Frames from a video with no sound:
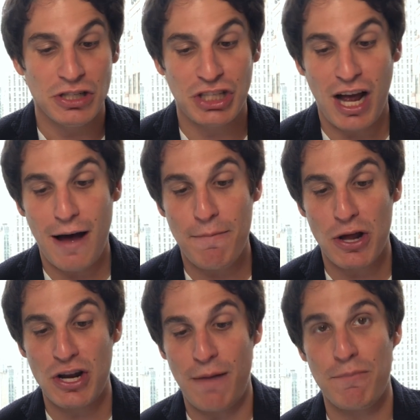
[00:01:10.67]

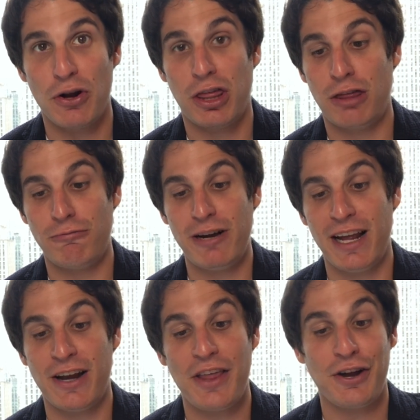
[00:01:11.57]
Job number
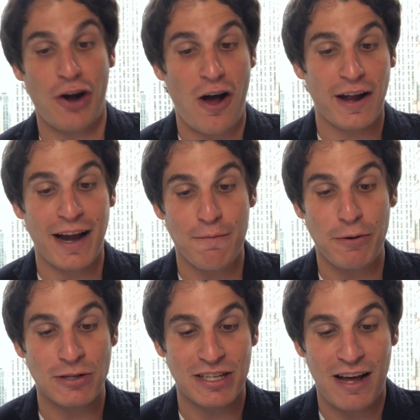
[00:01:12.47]
3, another on-air
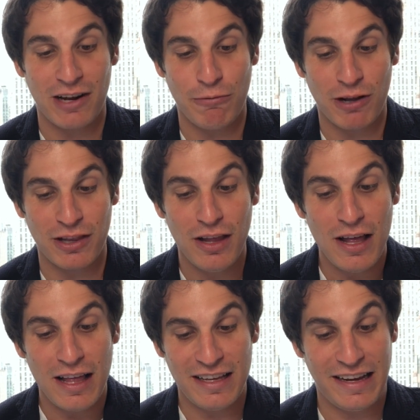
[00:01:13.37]
personality one
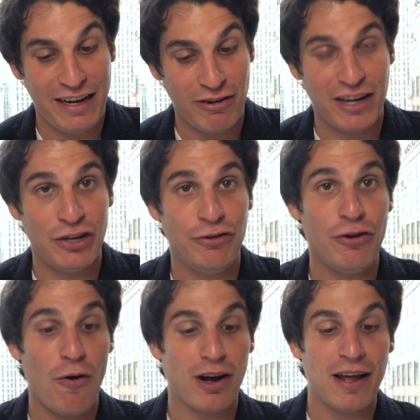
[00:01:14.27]
here in New
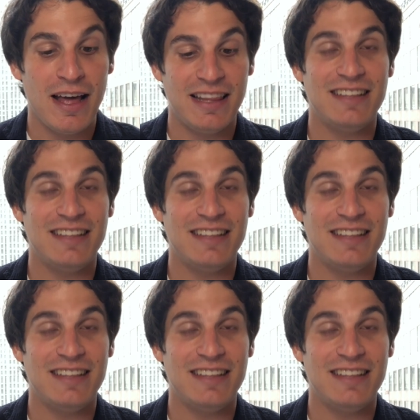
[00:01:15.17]
York.